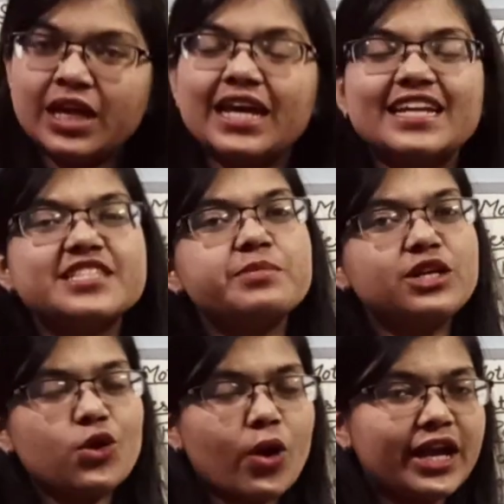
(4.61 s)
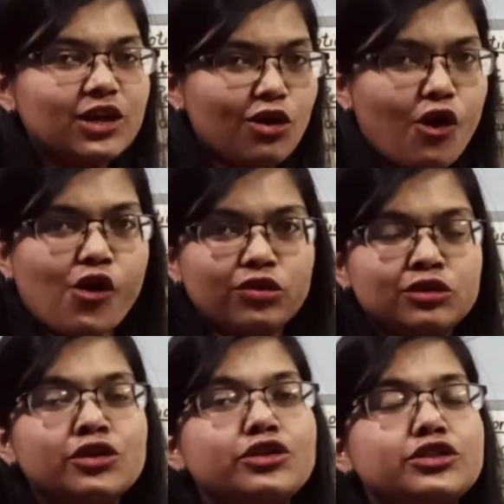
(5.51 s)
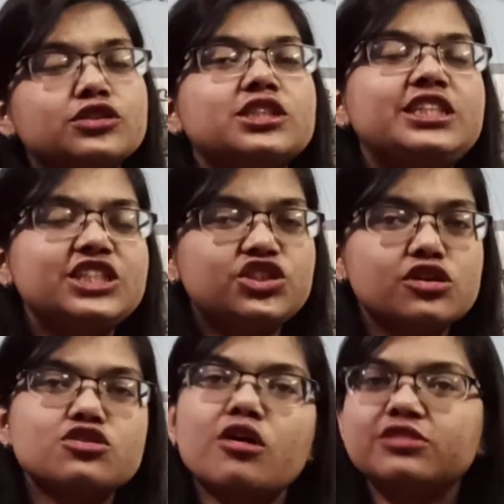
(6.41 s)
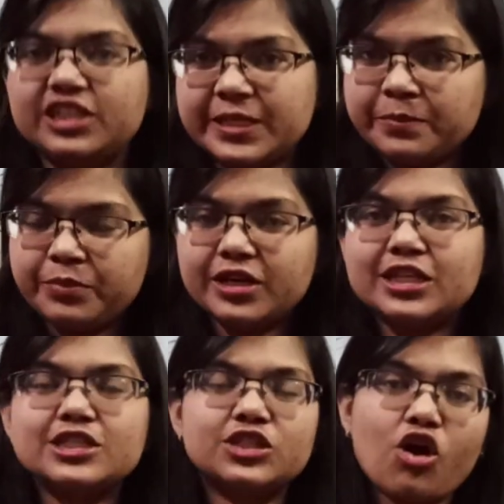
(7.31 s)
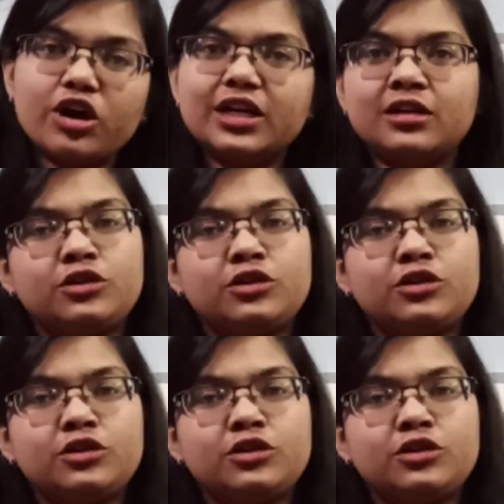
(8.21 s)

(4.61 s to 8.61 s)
It's been quite long, so the teachers of GMPS thought